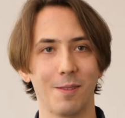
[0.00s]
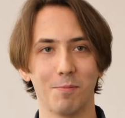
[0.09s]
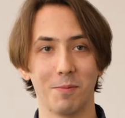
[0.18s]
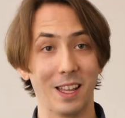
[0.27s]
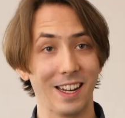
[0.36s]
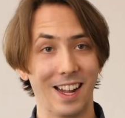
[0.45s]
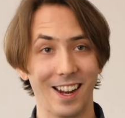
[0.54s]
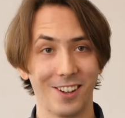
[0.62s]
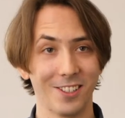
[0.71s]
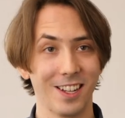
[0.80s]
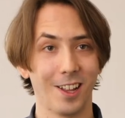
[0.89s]
I'm getting
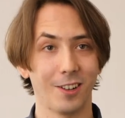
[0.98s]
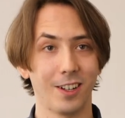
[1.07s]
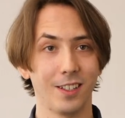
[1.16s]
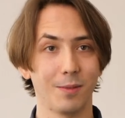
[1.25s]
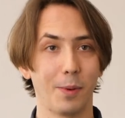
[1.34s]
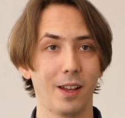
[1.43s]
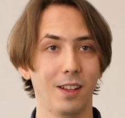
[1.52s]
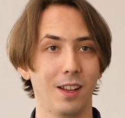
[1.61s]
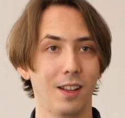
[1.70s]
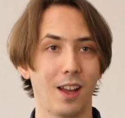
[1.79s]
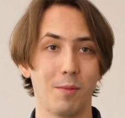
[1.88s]
higher salaries, but
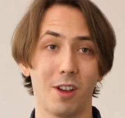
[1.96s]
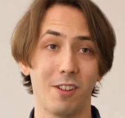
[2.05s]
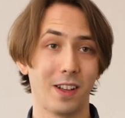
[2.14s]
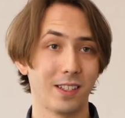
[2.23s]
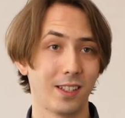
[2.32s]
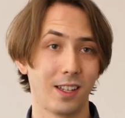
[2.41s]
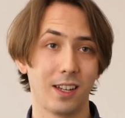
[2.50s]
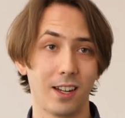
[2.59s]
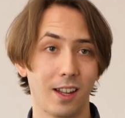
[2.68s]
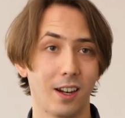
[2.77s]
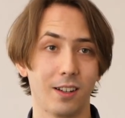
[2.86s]
I'm not investing in
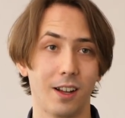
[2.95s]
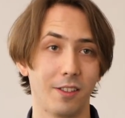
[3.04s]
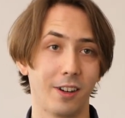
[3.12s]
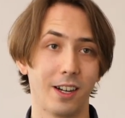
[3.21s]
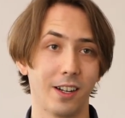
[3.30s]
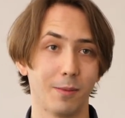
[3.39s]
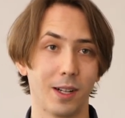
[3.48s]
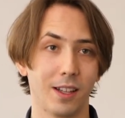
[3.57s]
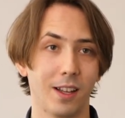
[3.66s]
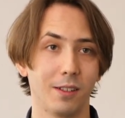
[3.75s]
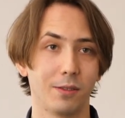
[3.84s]
any other area of my
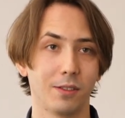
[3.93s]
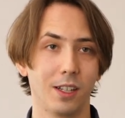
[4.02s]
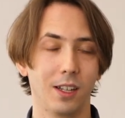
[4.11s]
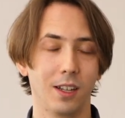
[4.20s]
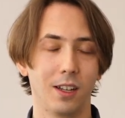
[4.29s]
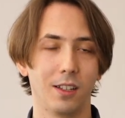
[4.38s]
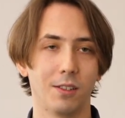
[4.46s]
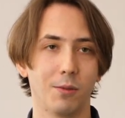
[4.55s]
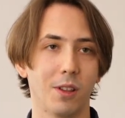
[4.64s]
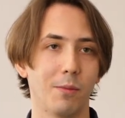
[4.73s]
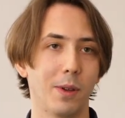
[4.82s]
life. And
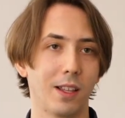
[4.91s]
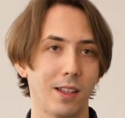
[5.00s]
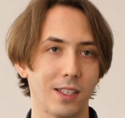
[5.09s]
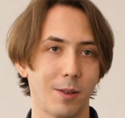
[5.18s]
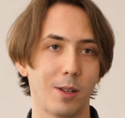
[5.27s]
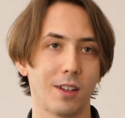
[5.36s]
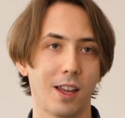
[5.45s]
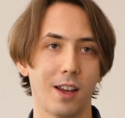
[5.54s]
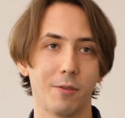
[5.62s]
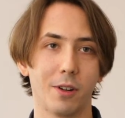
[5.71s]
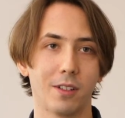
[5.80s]
one of the big things that we look
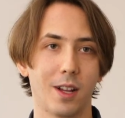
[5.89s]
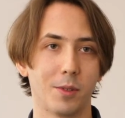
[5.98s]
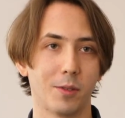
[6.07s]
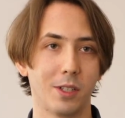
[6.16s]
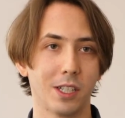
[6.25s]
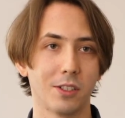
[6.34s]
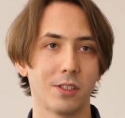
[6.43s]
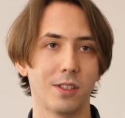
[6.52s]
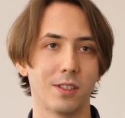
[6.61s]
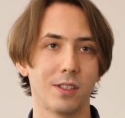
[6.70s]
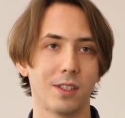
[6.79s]
at when it comes to
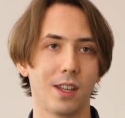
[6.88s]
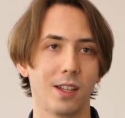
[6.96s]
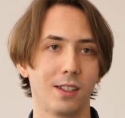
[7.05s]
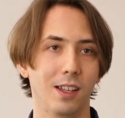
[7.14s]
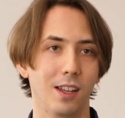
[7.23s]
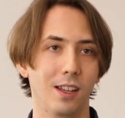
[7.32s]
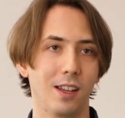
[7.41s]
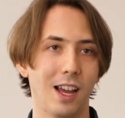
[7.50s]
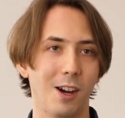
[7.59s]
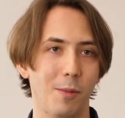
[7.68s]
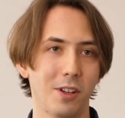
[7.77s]
addictions is saying,
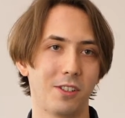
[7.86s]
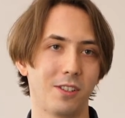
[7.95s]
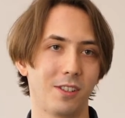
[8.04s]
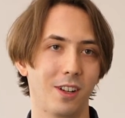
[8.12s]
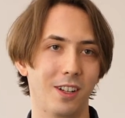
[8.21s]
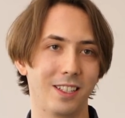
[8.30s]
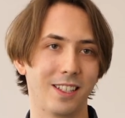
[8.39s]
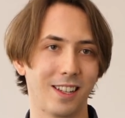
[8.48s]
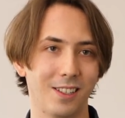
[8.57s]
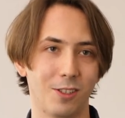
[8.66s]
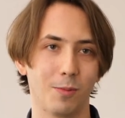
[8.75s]
how much uh, is it
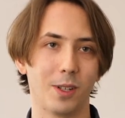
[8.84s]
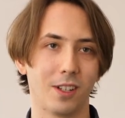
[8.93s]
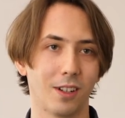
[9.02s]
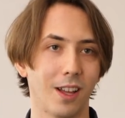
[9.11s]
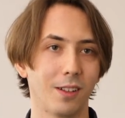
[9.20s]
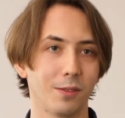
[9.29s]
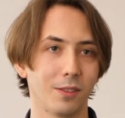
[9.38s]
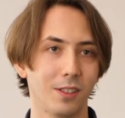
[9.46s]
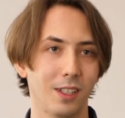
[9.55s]
consuming your life?